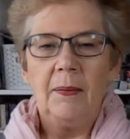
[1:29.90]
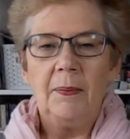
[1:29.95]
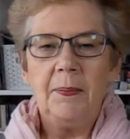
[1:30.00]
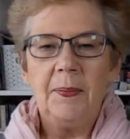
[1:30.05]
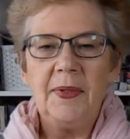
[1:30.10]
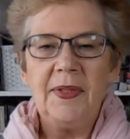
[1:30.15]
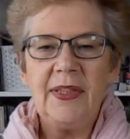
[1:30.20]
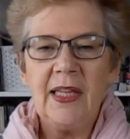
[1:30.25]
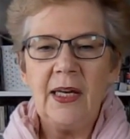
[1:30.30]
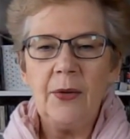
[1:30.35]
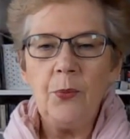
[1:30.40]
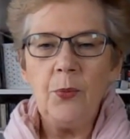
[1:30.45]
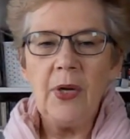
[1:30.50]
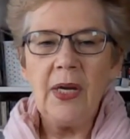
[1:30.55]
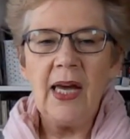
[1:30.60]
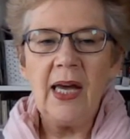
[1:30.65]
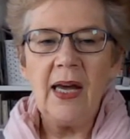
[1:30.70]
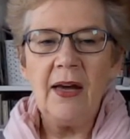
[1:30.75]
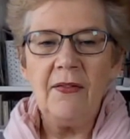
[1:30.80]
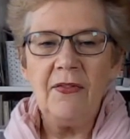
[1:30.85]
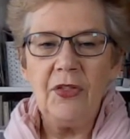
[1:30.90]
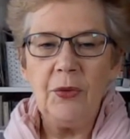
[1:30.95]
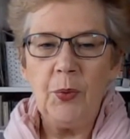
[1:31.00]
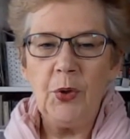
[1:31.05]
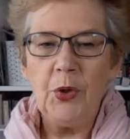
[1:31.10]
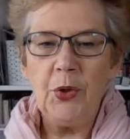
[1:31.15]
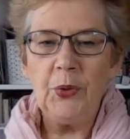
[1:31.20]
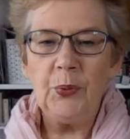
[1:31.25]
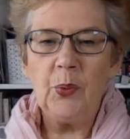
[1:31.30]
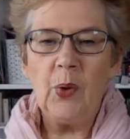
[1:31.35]
But then we have the
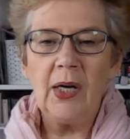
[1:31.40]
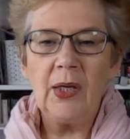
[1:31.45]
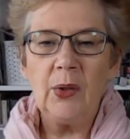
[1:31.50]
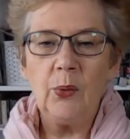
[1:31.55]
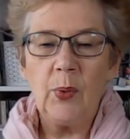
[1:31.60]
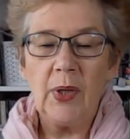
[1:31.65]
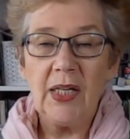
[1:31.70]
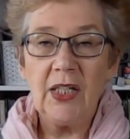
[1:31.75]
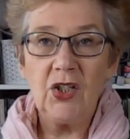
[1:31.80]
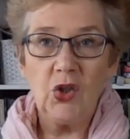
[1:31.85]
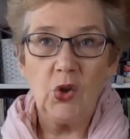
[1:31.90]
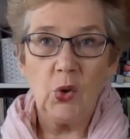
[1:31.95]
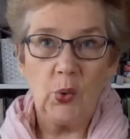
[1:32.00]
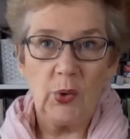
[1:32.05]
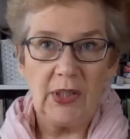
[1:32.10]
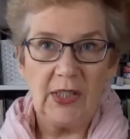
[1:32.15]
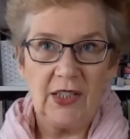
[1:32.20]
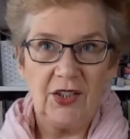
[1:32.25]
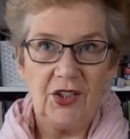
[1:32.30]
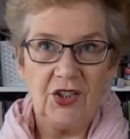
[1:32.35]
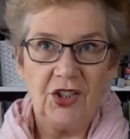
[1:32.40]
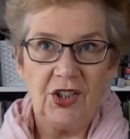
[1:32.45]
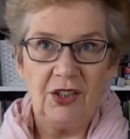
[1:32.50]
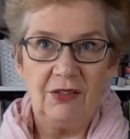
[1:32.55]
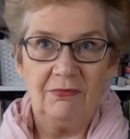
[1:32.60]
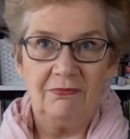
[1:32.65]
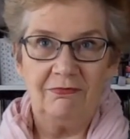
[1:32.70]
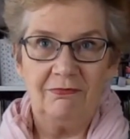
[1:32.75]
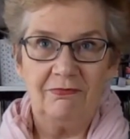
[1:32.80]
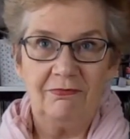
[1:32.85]
worldwide wheat shortage.
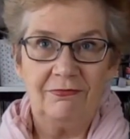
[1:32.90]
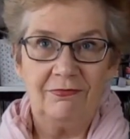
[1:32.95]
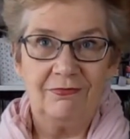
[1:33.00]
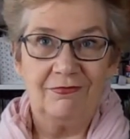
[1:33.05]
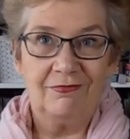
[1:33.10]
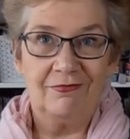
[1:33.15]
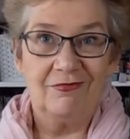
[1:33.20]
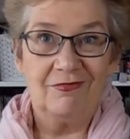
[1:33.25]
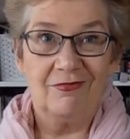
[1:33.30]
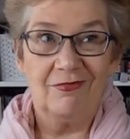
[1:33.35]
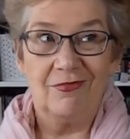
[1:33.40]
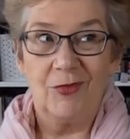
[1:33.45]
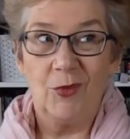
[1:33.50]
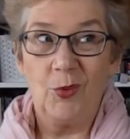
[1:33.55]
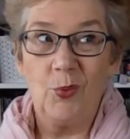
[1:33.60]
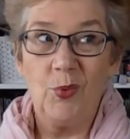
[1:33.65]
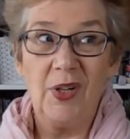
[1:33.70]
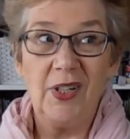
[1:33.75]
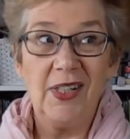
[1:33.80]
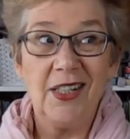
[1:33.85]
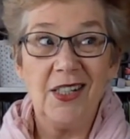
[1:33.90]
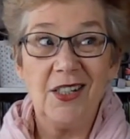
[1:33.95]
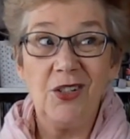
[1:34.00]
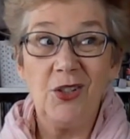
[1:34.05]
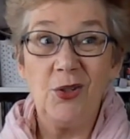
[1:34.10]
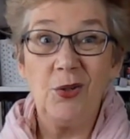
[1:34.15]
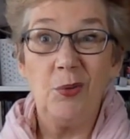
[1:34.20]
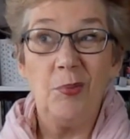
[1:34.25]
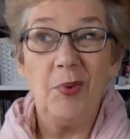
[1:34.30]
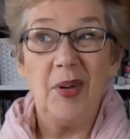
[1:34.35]
We're down
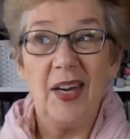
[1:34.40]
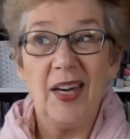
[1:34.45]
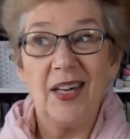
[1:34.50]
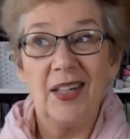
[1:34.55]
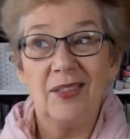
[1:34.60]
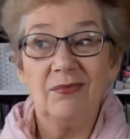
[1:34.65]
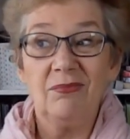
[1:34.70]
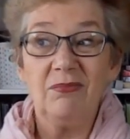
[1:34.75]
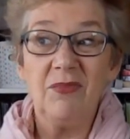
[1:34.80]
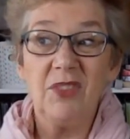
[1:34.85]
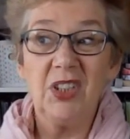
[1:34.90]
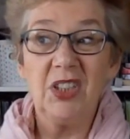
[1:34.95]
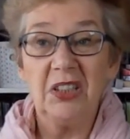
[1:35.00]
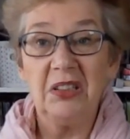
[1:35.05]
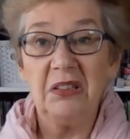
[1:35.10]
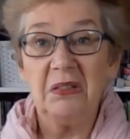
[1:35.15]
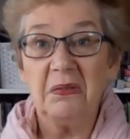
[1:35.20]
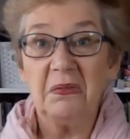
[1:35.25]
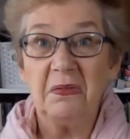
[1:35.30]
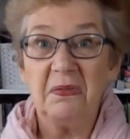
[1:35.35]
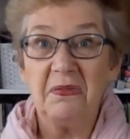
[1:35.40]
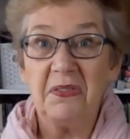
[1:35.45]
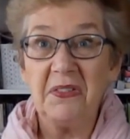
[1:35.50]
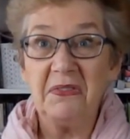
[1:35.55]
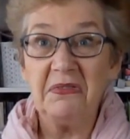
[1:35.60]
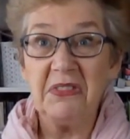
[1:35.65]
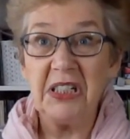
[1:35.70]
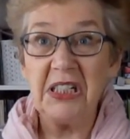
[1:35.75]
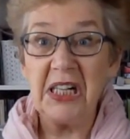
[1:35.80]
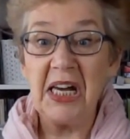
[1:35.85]
to about
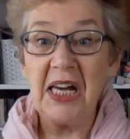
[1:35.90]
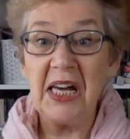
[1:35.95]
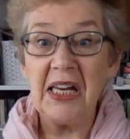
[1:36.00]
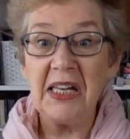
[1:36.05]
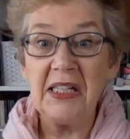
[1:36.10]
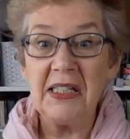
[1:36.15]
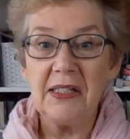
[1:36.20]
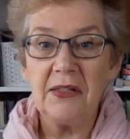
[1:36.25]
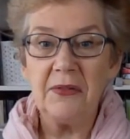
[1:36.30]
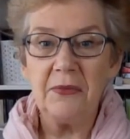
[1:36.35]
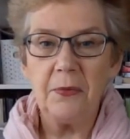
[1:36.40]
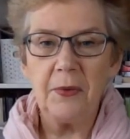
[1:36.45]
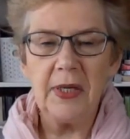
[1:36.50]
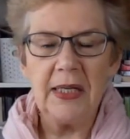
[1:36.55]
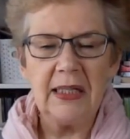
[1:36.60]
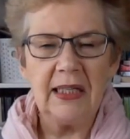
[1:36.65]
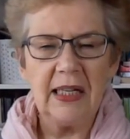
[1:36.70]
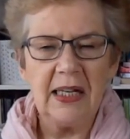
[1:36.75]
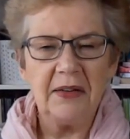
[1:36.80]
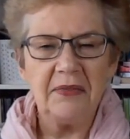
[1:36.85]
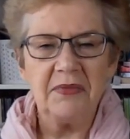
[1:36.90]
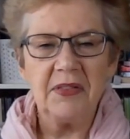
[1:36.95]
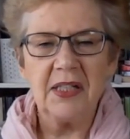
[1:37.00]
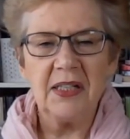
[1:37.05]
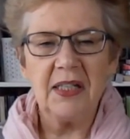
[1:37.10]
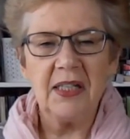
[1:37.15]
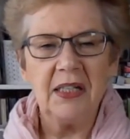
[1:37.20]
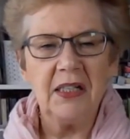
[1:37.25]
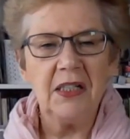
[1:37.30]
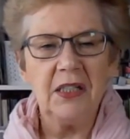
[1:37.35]
50 days of wheat left, I
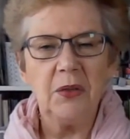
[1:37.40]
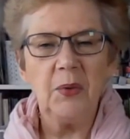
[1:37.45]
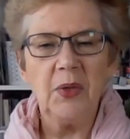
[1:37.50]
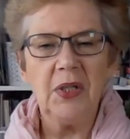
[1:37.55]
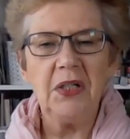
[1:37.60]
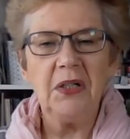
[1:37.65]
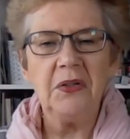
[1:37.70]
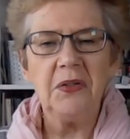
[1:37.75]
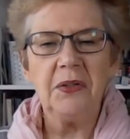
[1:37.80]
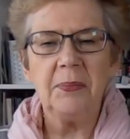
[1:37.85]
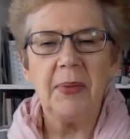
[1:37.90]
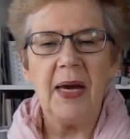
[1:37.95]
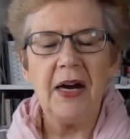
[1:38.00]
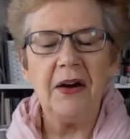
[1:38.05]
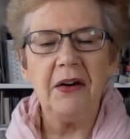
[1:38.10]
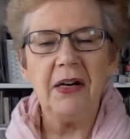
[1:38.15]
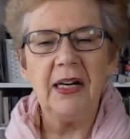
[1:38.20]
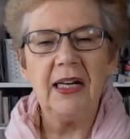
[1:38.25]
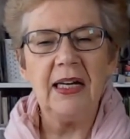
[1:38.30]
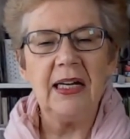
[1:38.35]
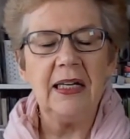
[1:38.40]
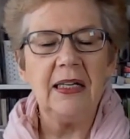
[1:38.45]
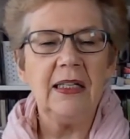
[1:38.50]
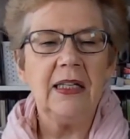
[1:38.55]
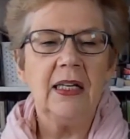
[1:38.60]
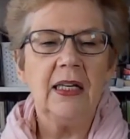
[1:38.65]
think, in the world, apparently.